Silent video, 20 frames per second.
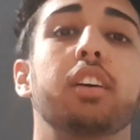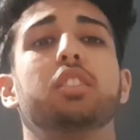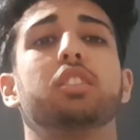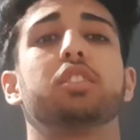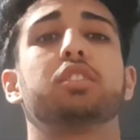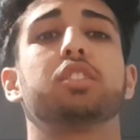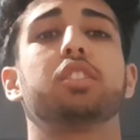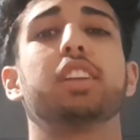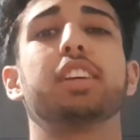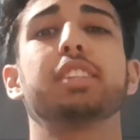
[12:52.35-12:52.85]

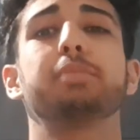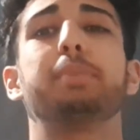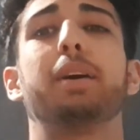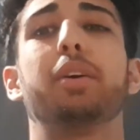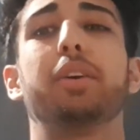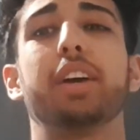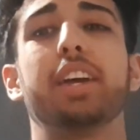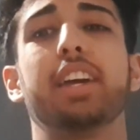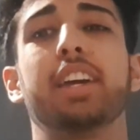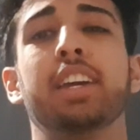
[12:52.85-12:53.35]
So that's
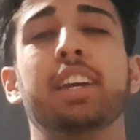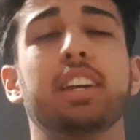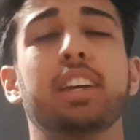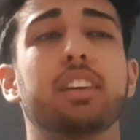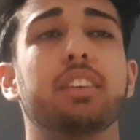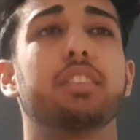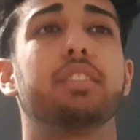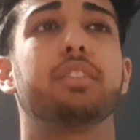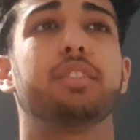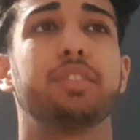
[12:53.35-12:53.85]
about it
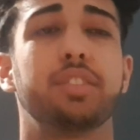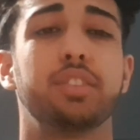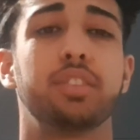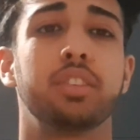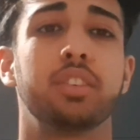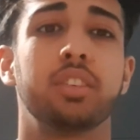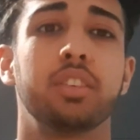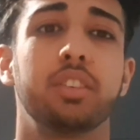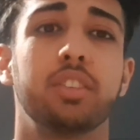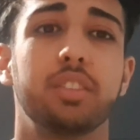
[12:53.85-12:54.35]

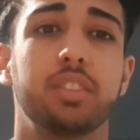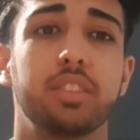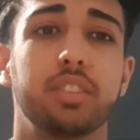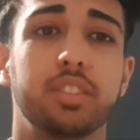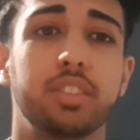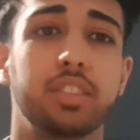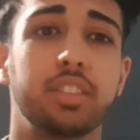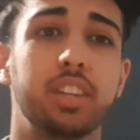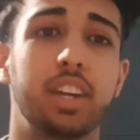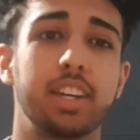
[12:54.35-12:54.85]
for
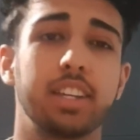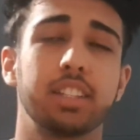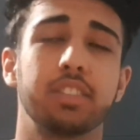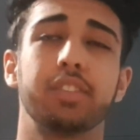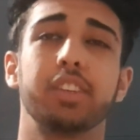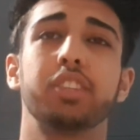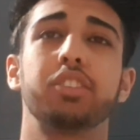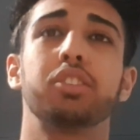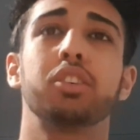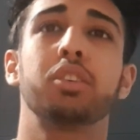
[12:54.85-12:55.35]
today's
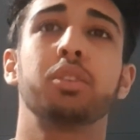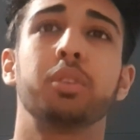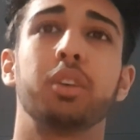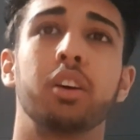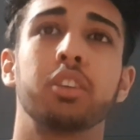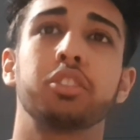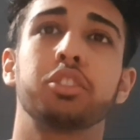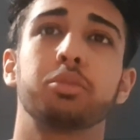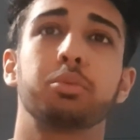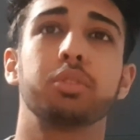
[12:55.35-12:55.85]
video. I
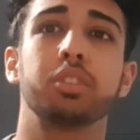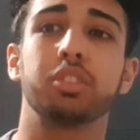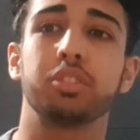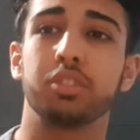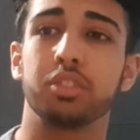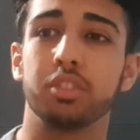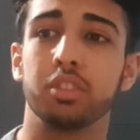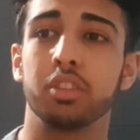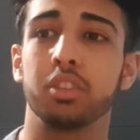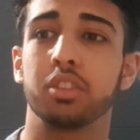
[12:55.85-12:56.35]
just wanted
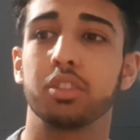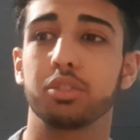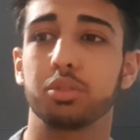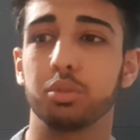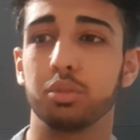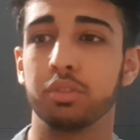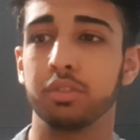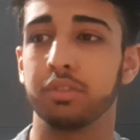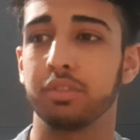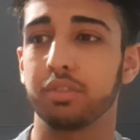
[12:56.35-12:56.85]
to sort
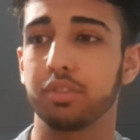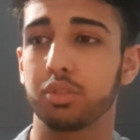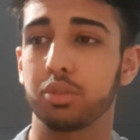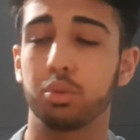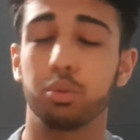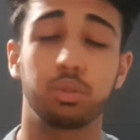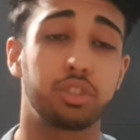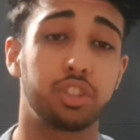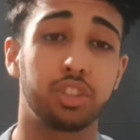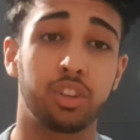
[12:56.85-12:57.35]
of
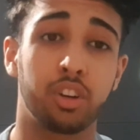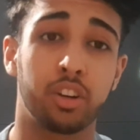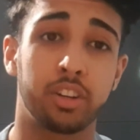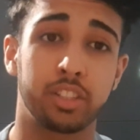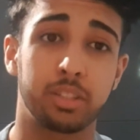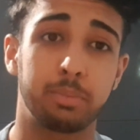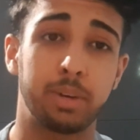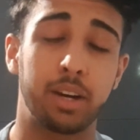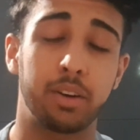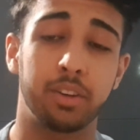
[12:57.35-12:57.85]
talk to you guys
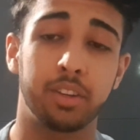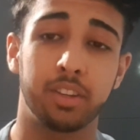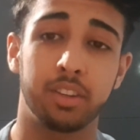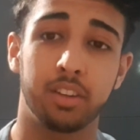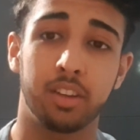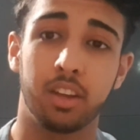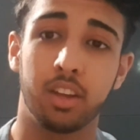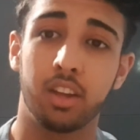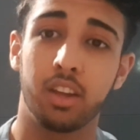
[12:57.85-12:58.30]
about it.